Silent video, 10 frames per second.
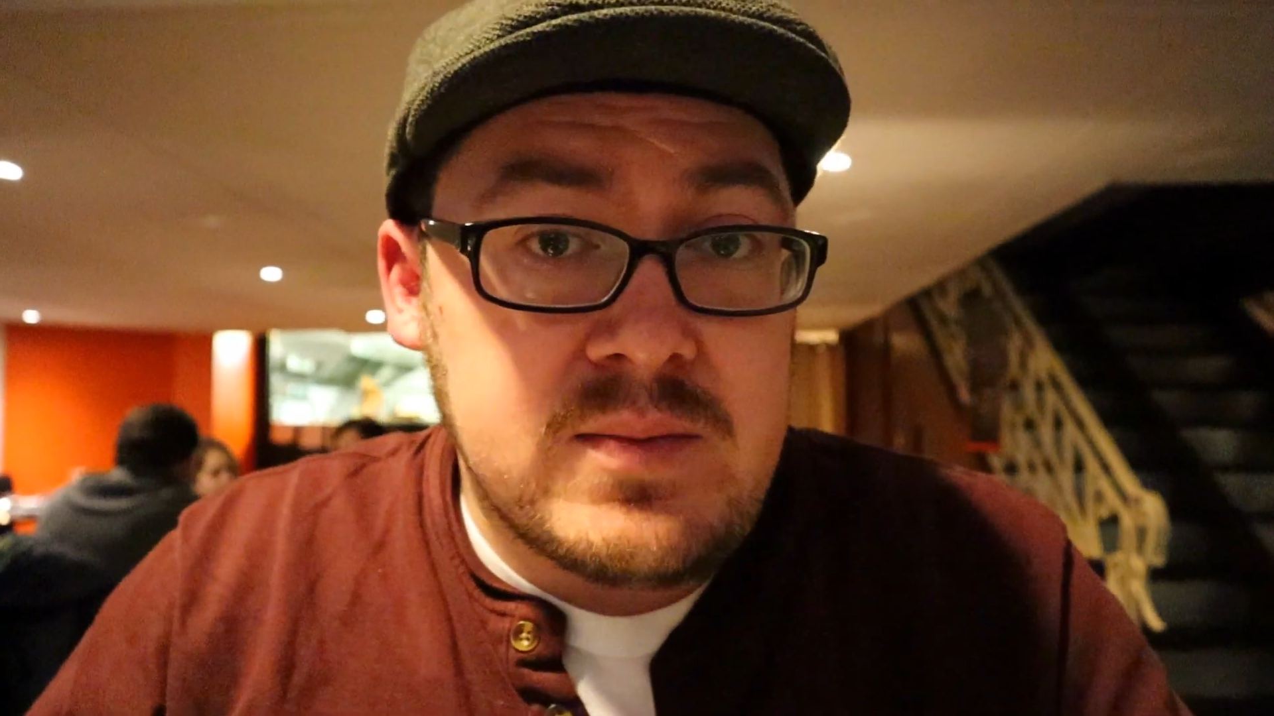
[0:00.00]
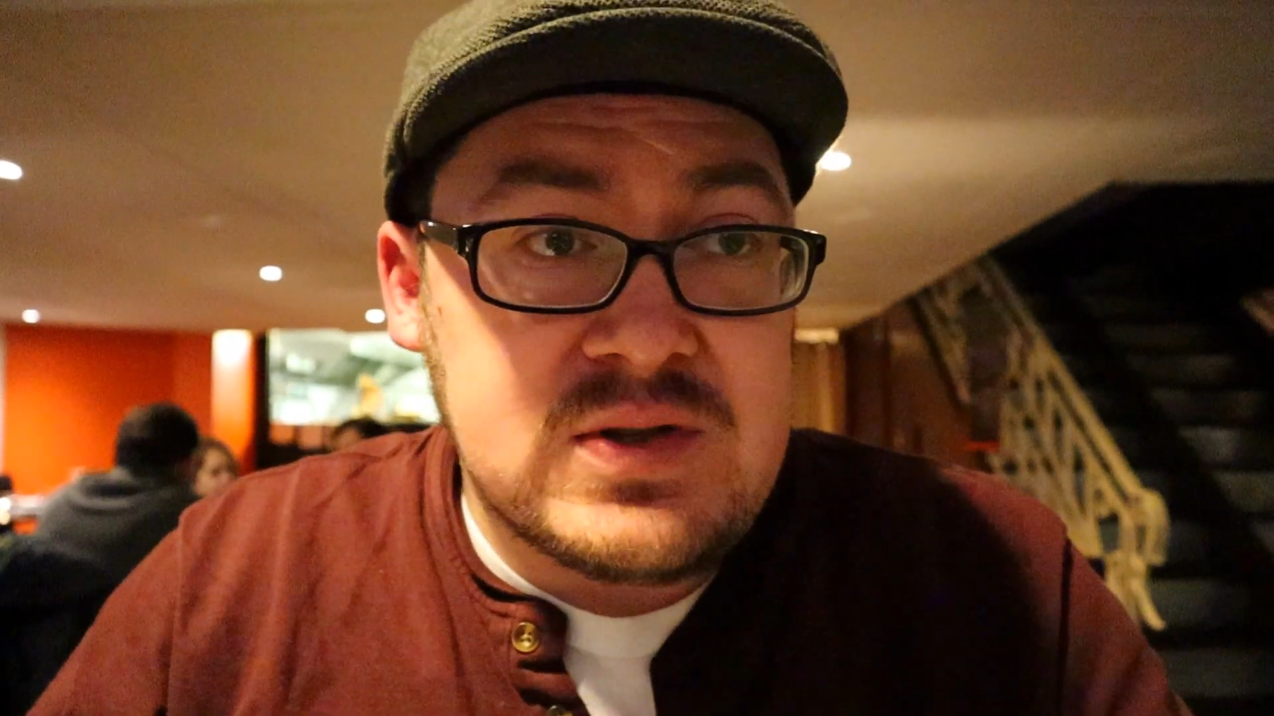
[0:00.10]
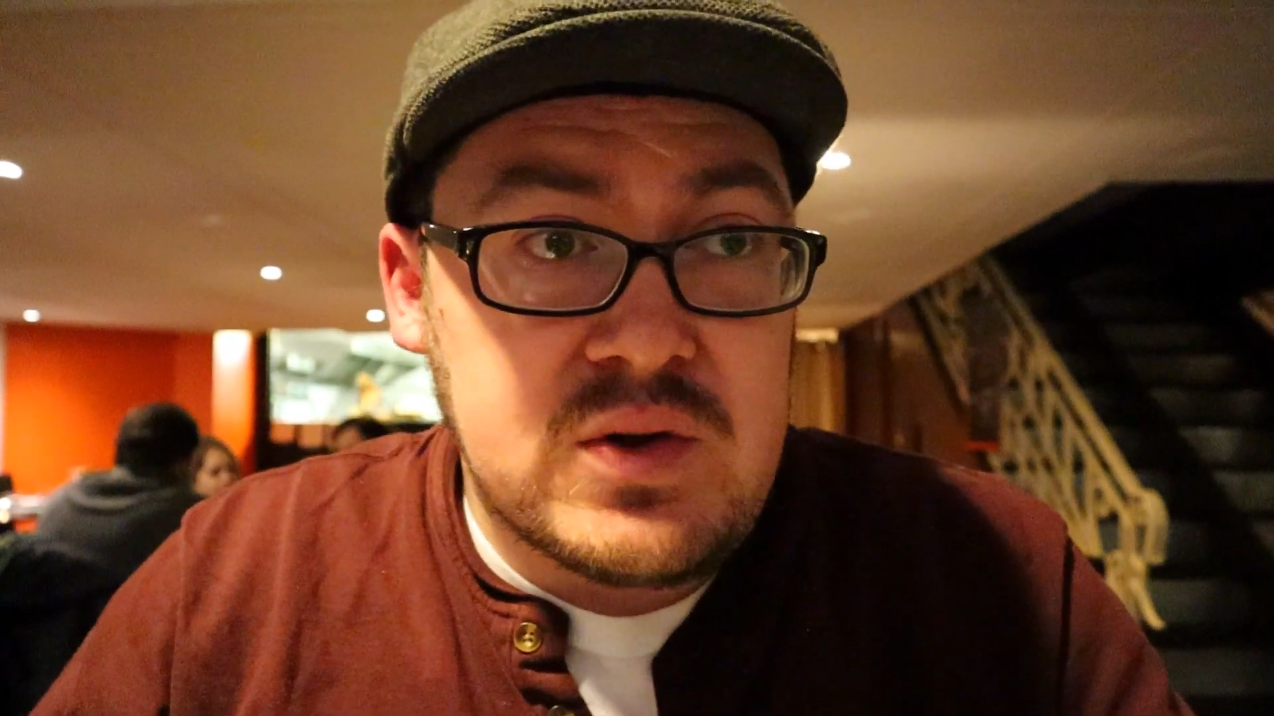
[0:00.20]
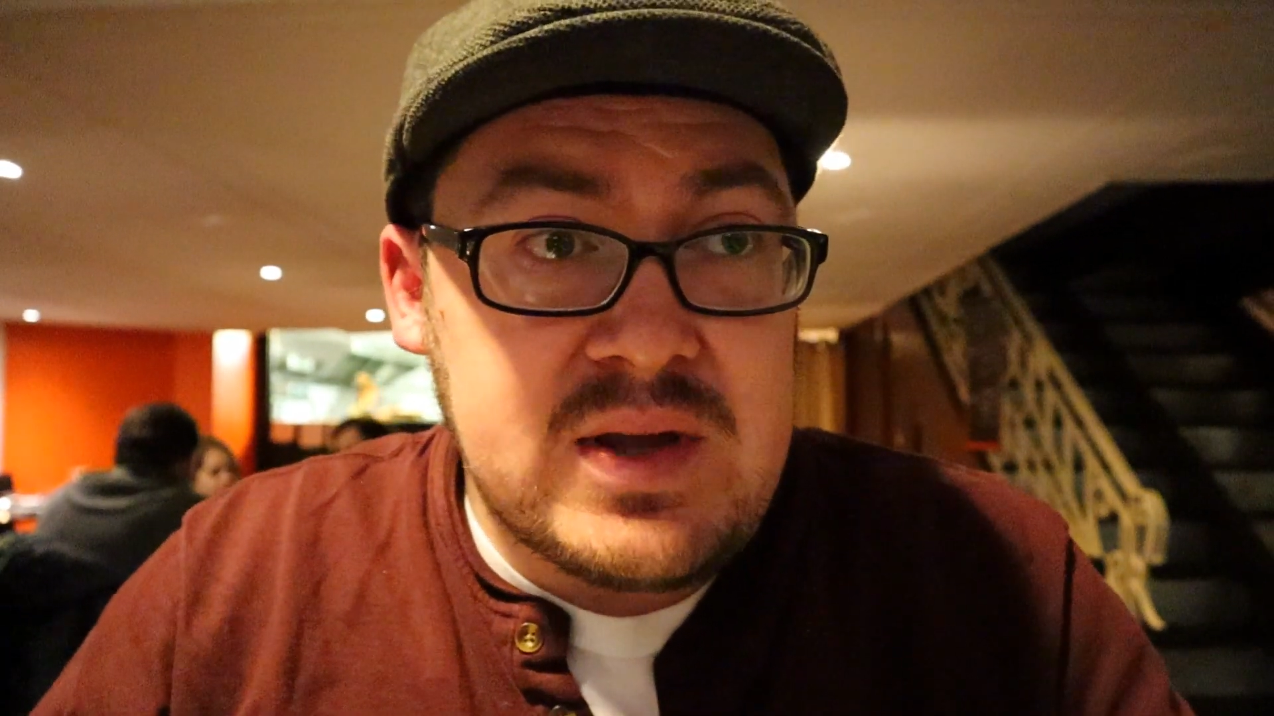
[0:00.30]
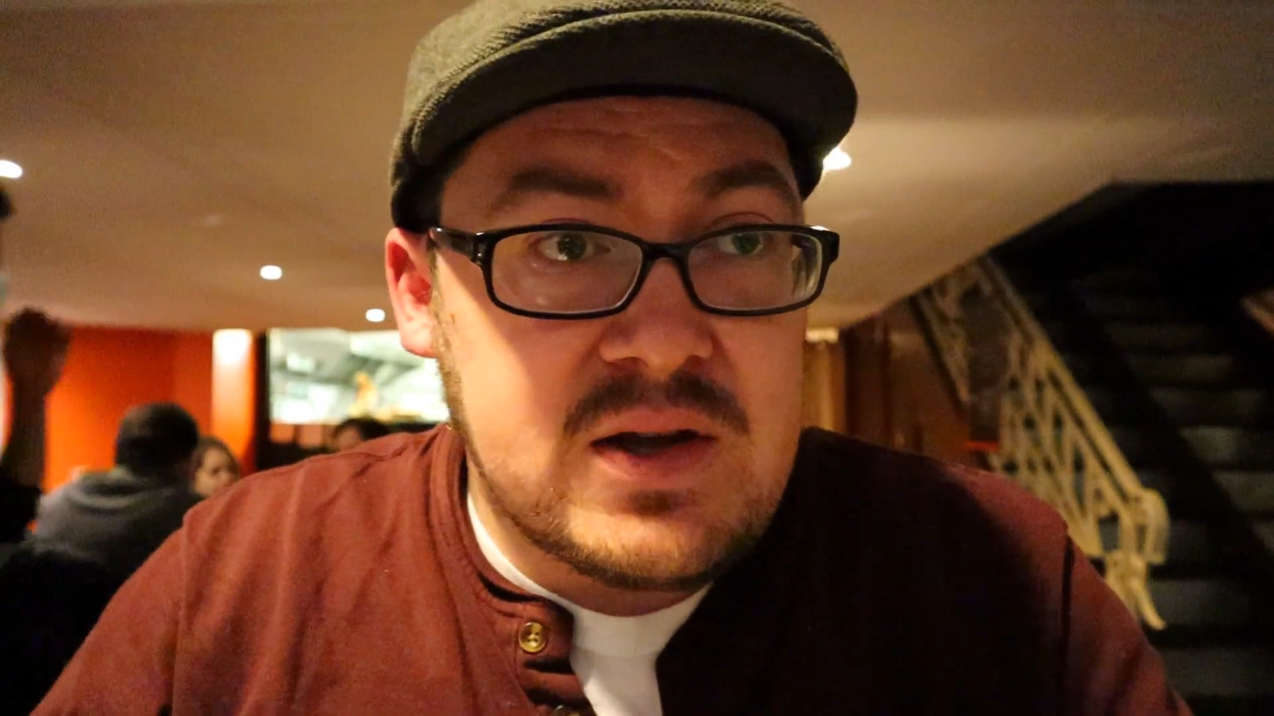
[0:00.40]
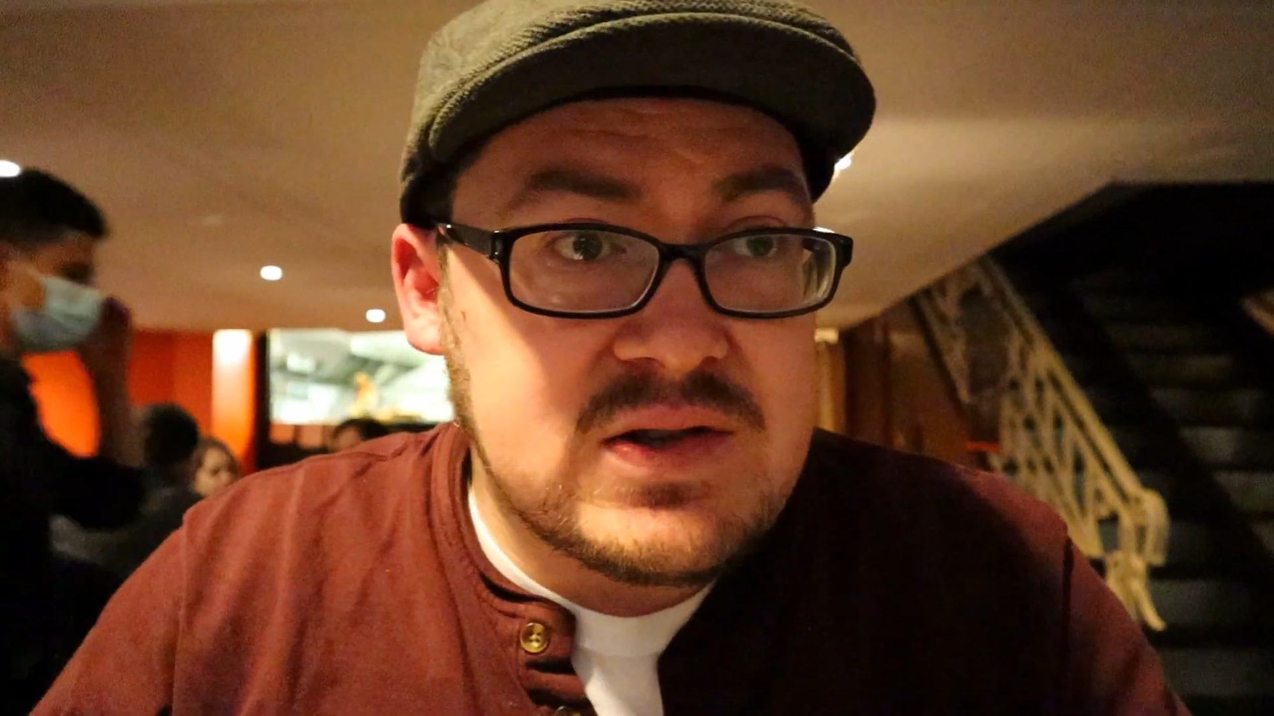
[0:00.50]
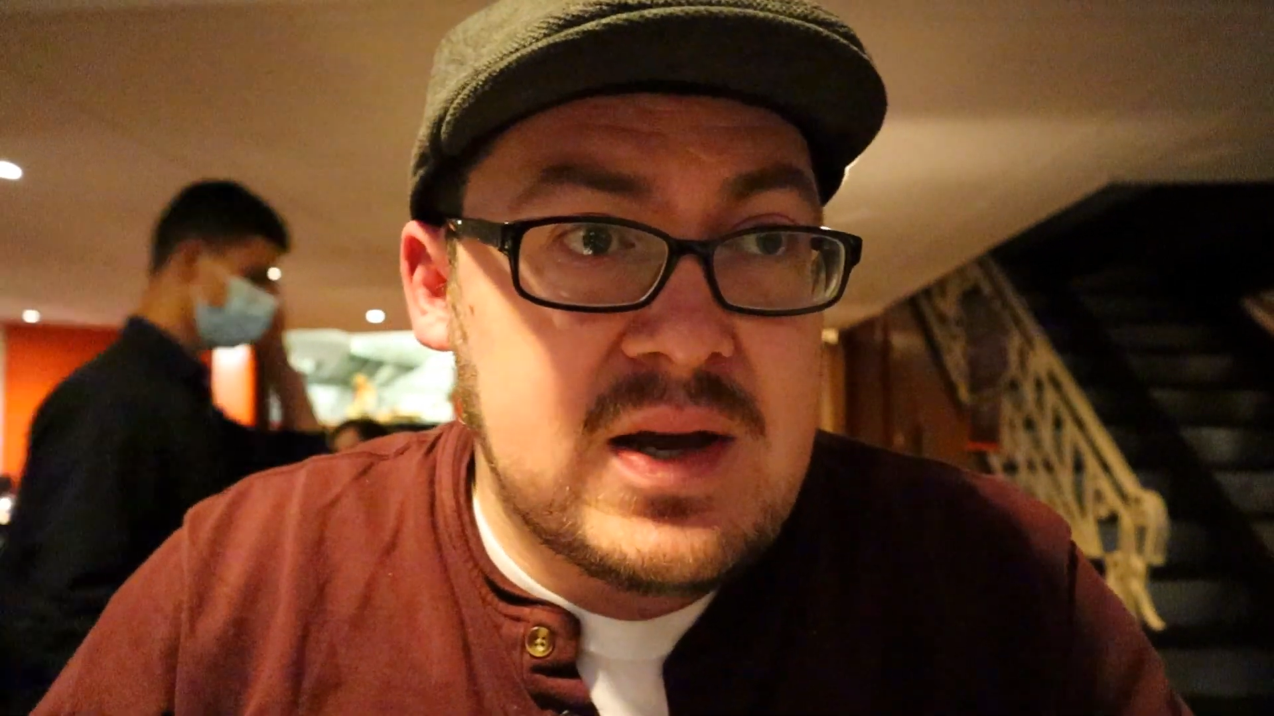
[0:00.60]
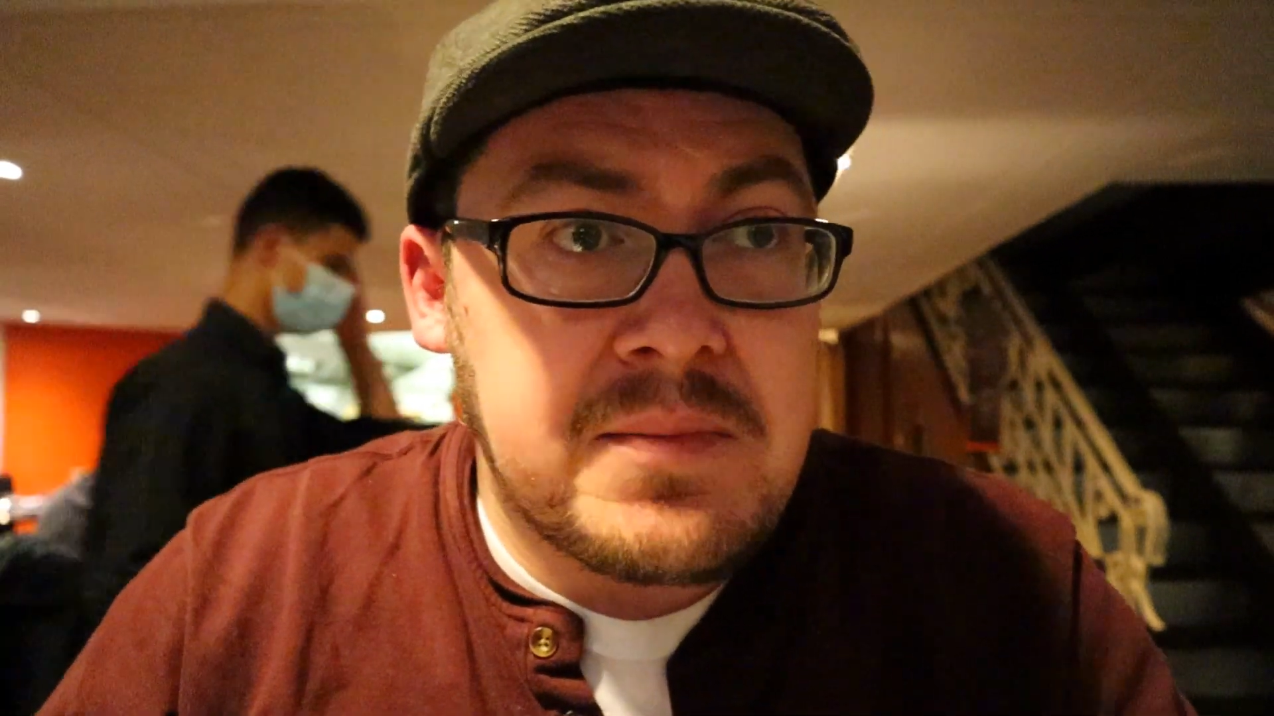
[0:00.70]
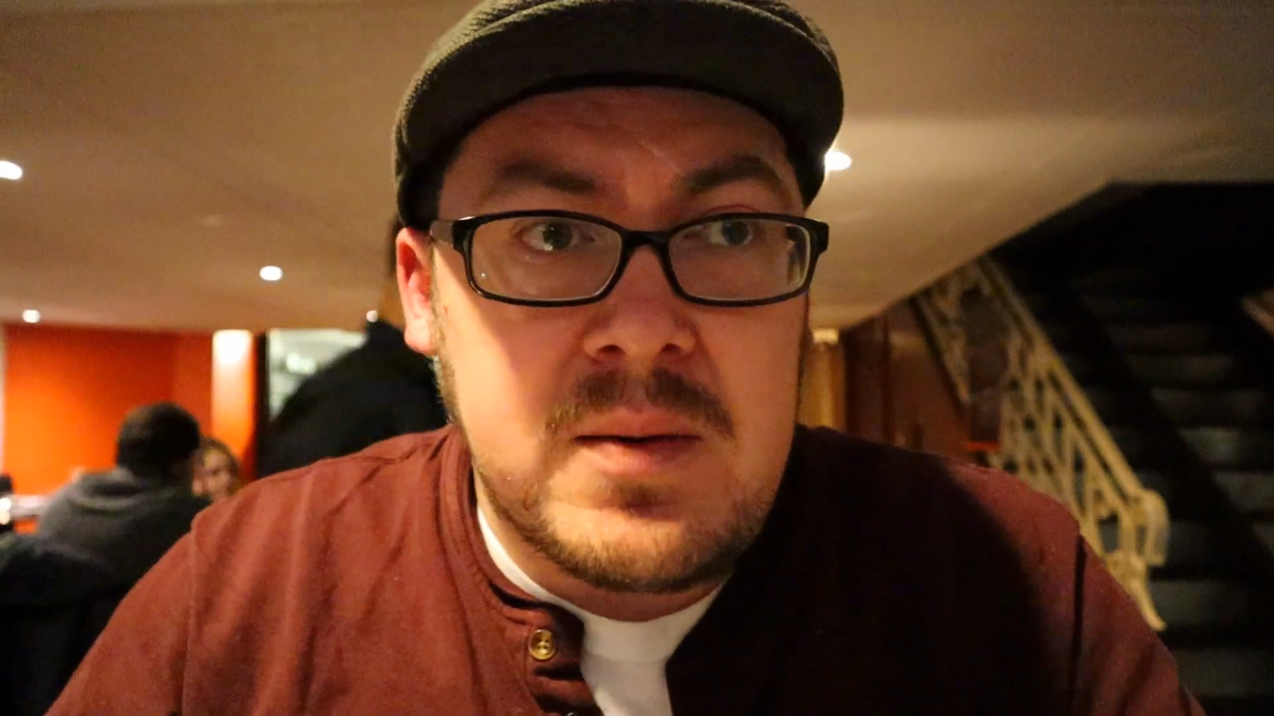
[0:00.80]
So that'll set